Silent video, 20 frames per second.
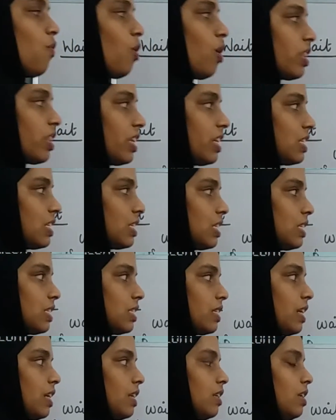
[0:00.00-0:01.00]
For that
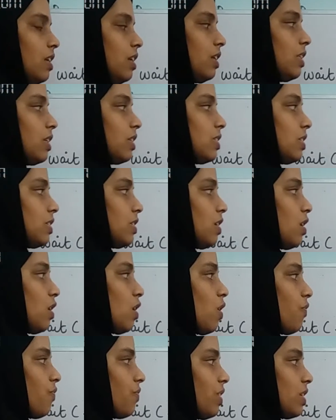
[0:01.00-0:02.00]
reason, the
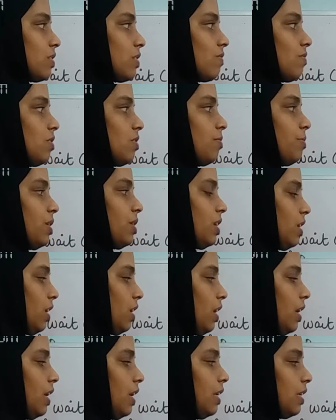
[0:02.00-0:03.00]
signal of s will
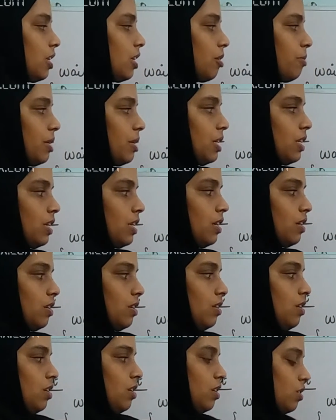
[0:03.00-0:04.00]
be
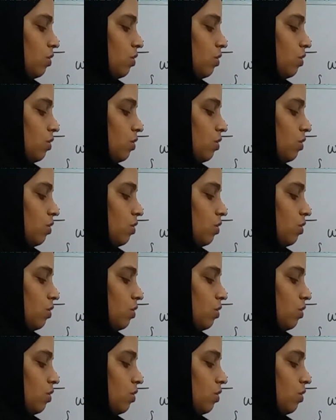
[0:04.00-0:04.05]
incremented.